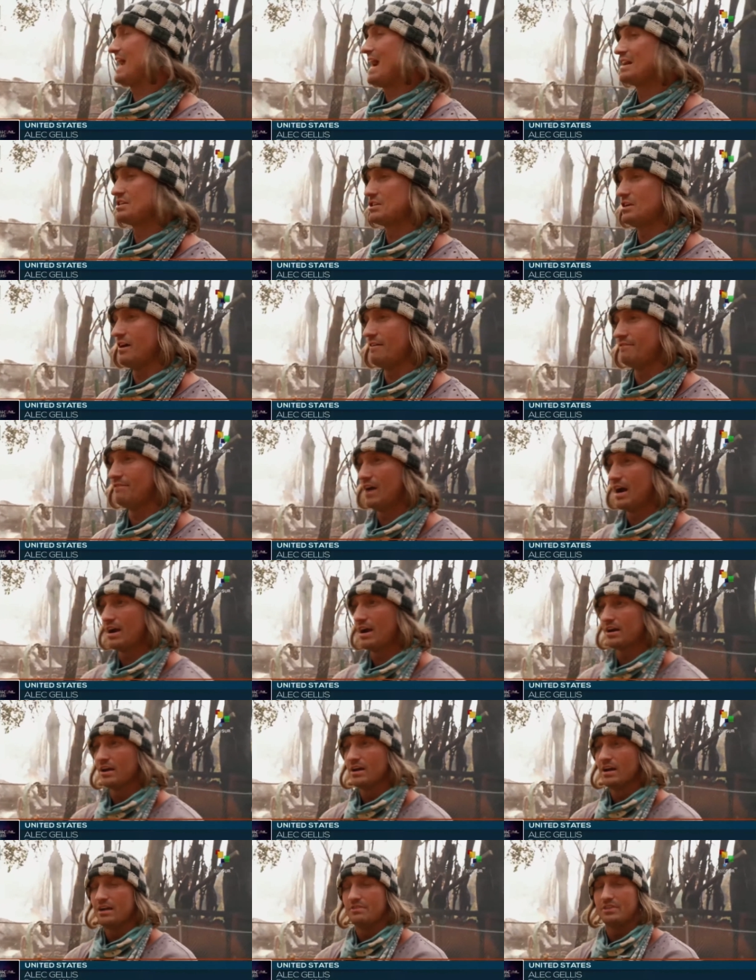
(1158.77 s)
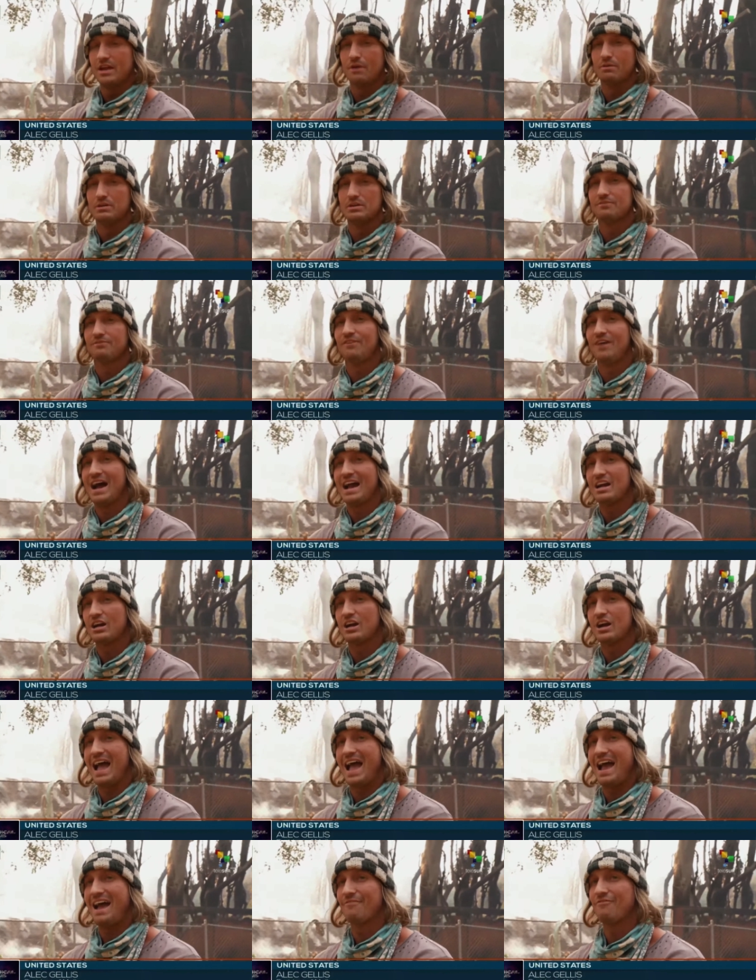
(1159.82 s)
are catching on fire. There was
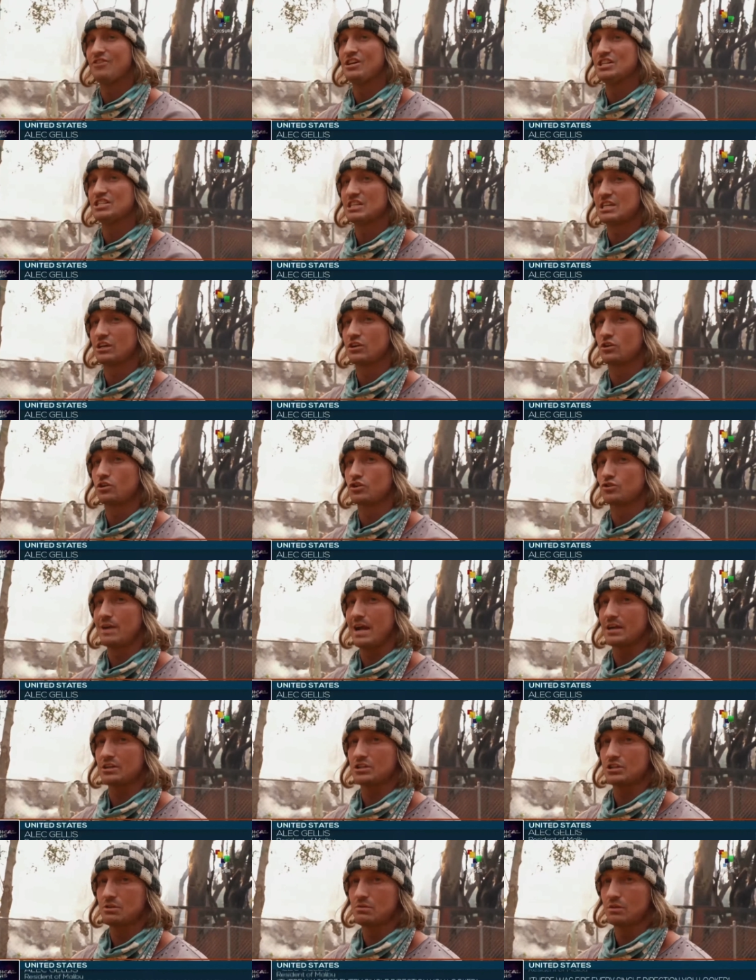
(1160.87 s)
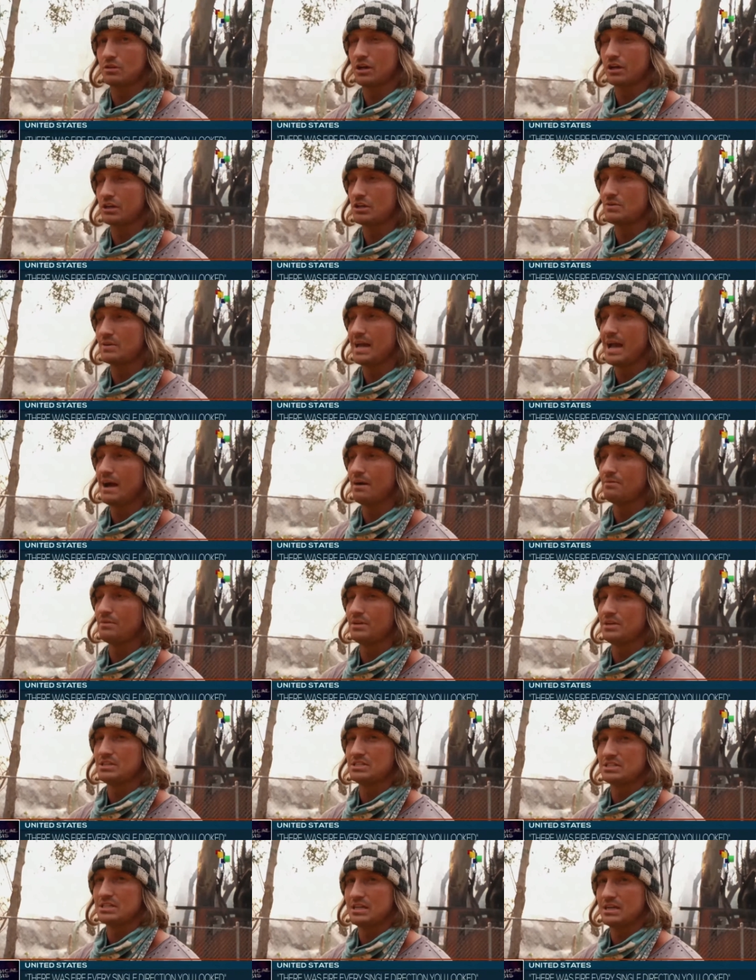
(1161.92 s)
fire every single direction you look. You can't
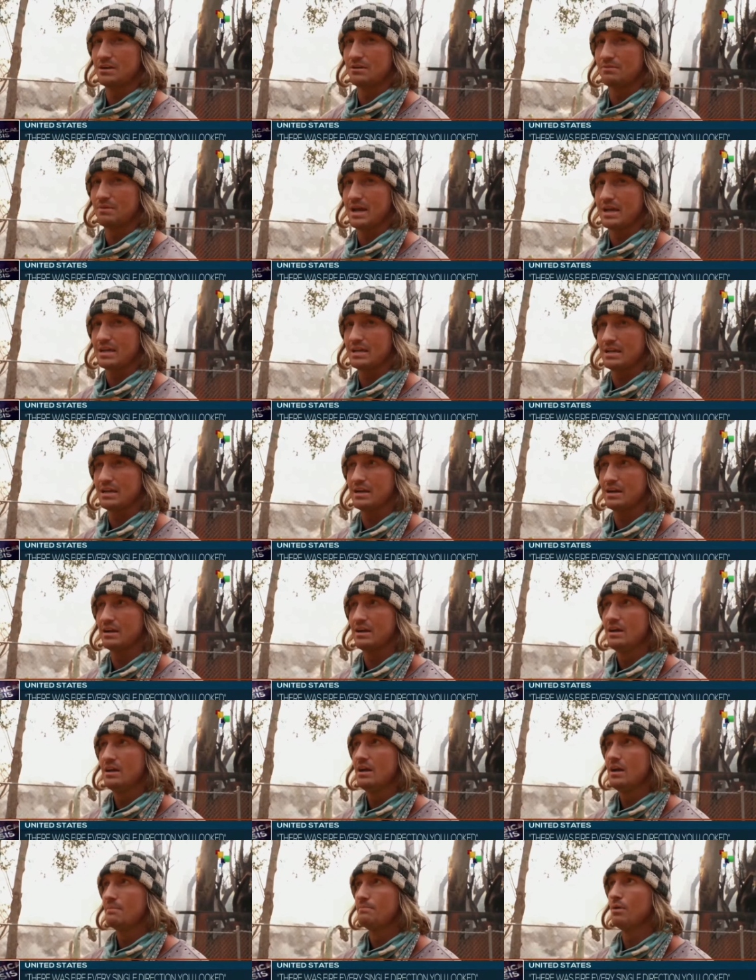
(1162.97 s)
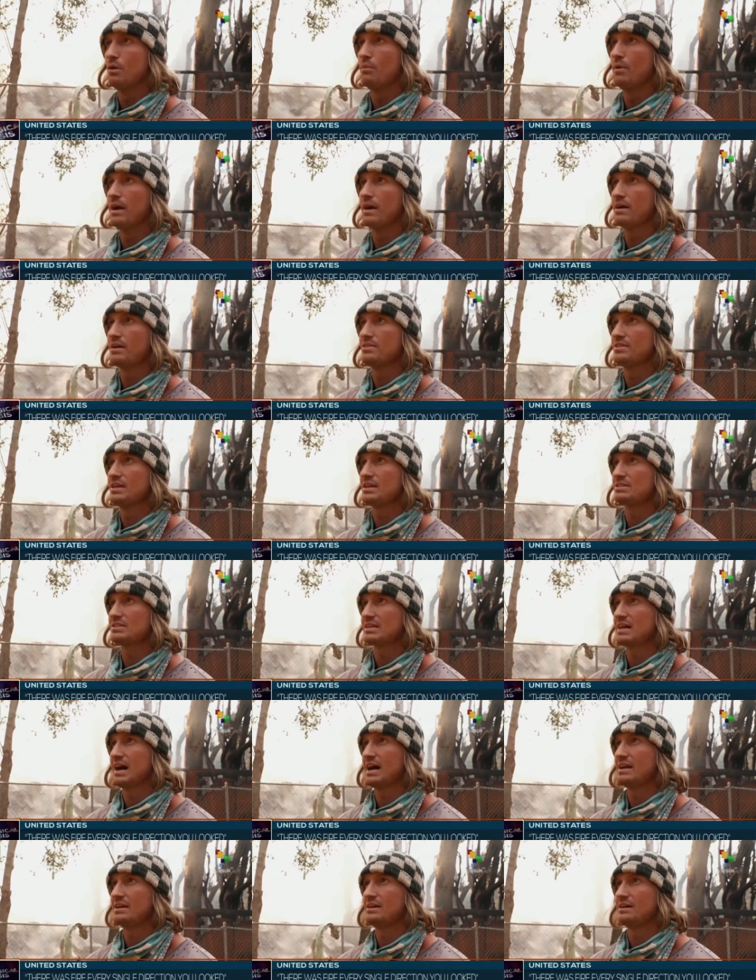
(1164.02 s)
really see it right here, but we're in this
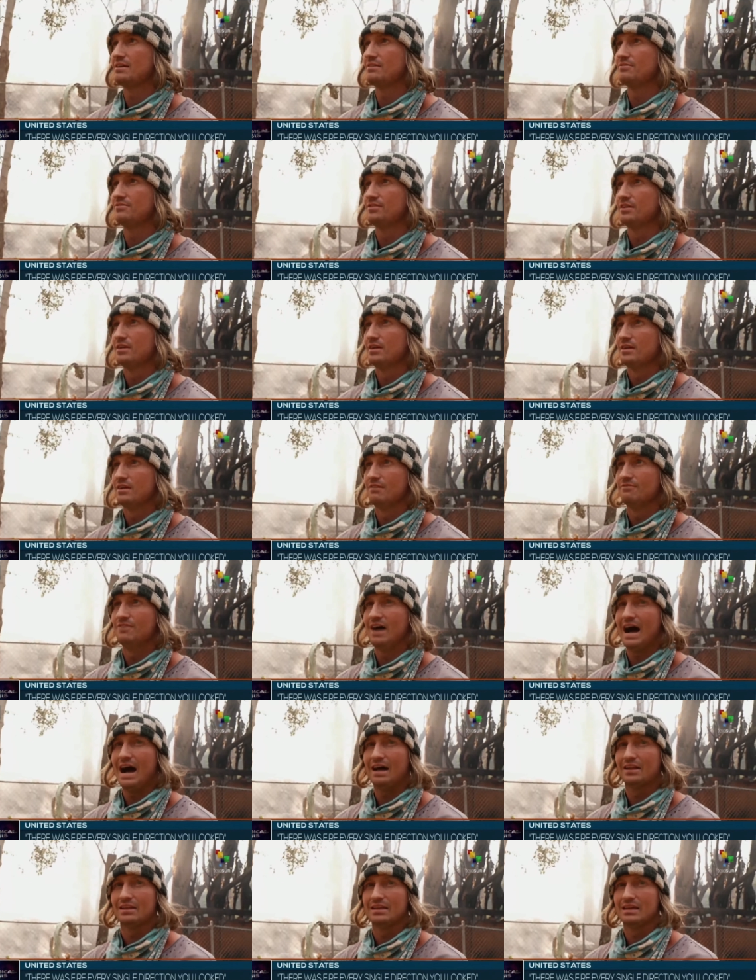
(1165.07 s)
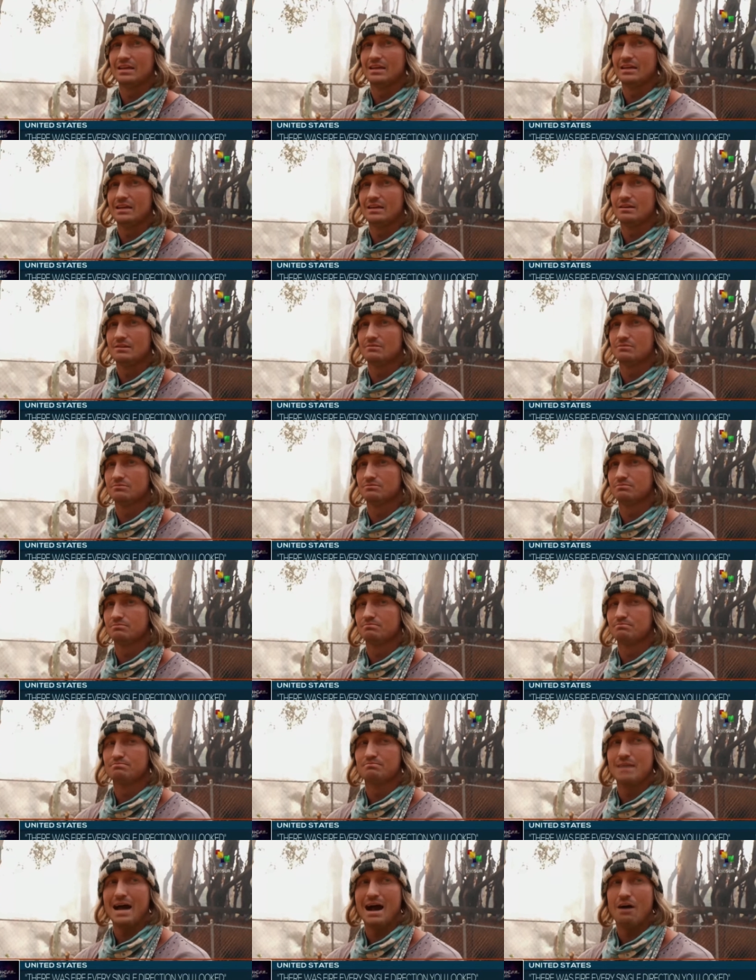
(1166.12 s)
kind of valley,
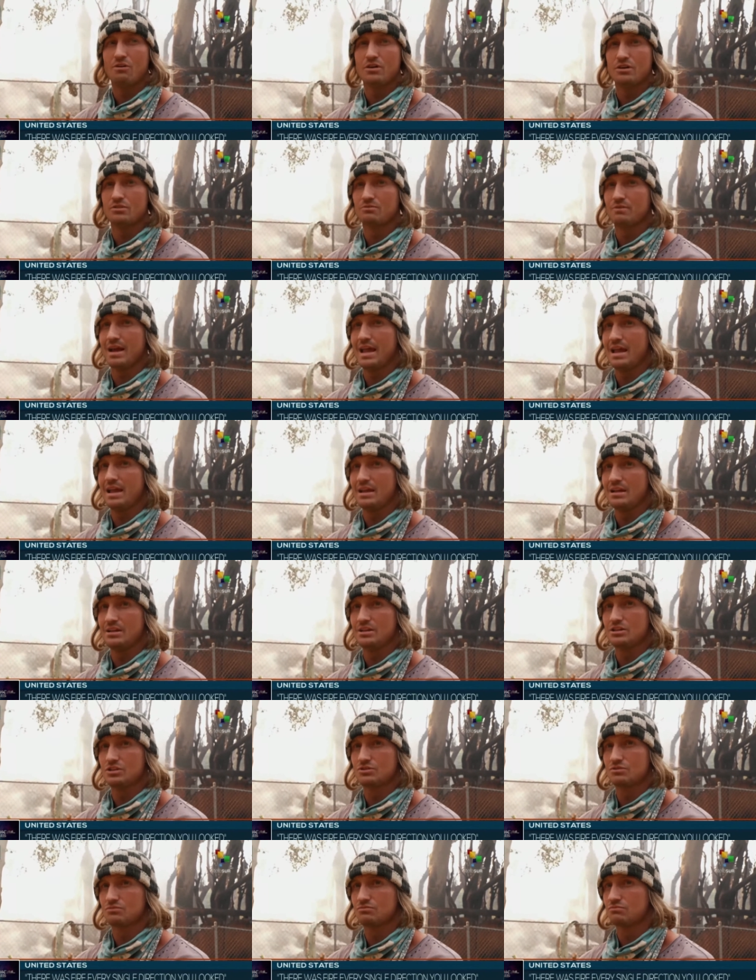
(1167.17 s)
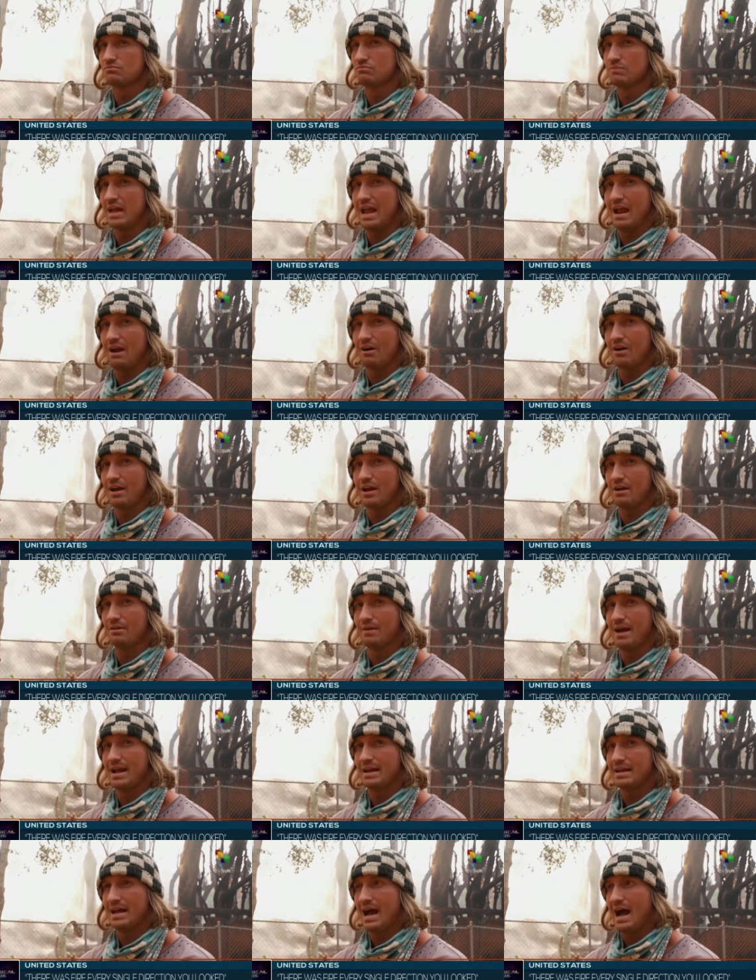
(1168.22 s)
mountain range area
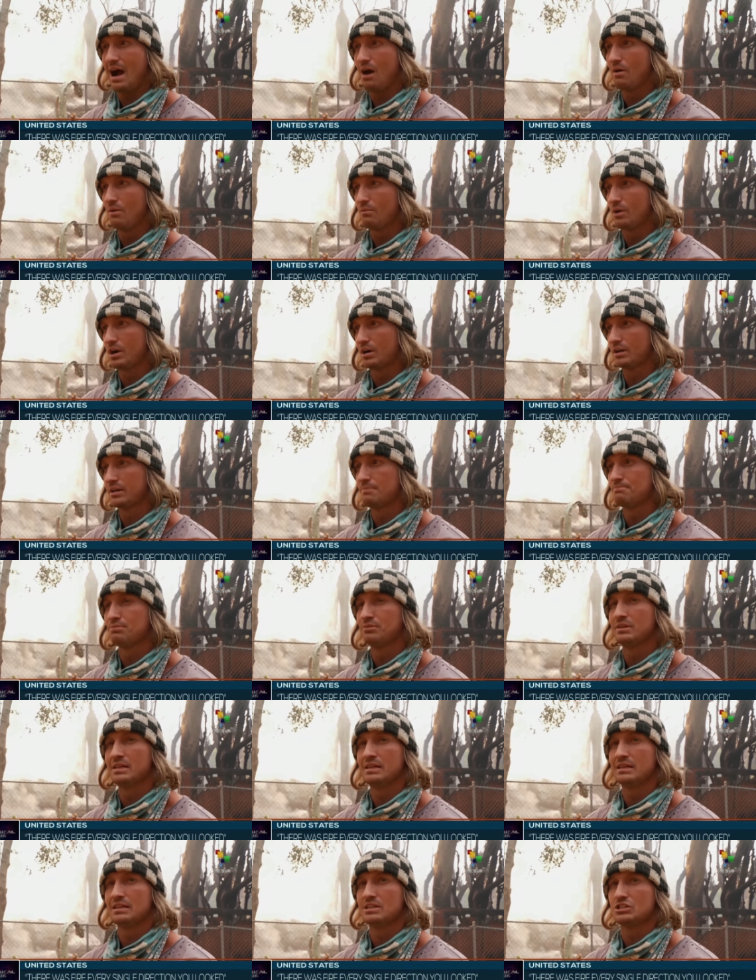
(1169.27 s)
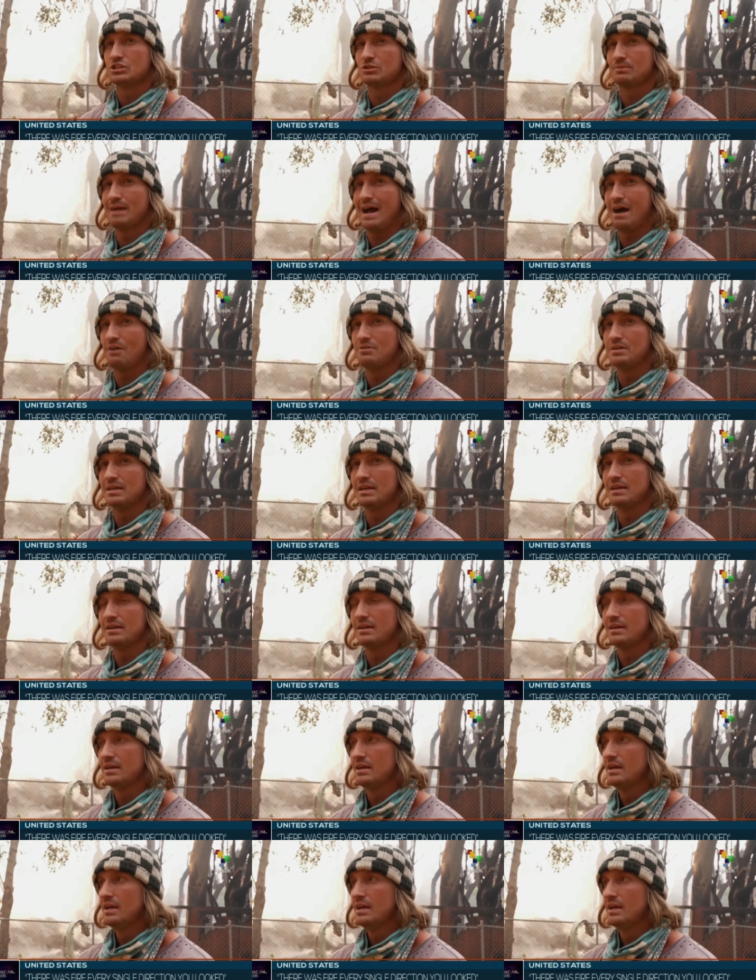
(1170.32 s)
right now, and we're completely surrounded.